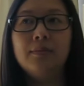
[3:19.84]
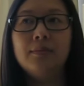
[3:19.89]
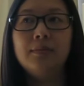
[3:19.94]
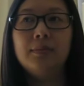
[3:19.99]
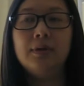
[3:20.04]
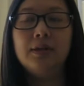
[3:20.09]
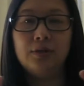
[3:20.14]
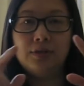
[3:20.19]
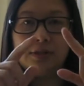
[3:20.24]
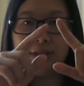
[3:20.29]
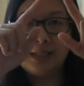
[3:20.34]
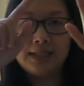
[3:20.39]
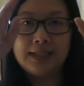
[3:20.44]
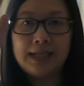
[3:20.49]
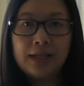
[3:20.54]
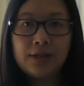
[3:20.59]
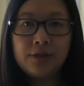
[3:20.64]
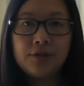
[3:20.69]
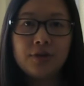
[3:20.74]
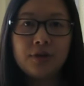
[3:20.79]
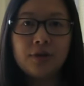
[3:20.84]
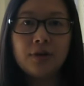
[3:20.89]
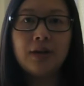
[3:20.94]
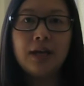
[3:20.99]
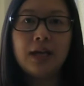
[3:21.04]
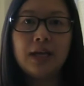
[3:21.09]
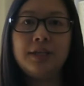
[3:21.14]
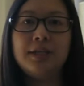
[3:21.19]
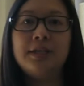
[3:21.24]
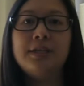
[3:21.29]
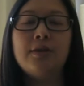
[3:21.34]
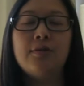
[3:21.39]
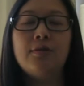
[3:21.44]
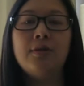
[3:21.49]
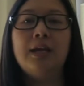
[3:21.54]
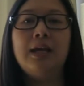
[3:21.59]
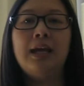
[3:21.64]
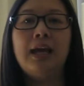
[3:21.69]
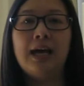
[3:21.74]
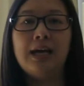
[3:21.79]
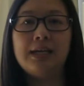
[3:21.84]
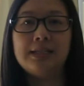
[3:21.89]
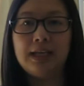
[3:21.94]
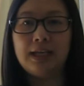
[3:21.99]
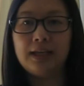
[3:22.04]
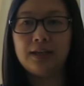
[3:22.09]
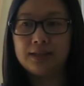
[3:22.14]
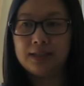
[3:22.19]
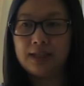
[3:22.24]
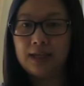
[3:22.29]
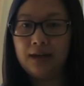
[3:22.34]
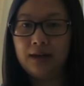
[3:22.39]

there's a center, and she generally has like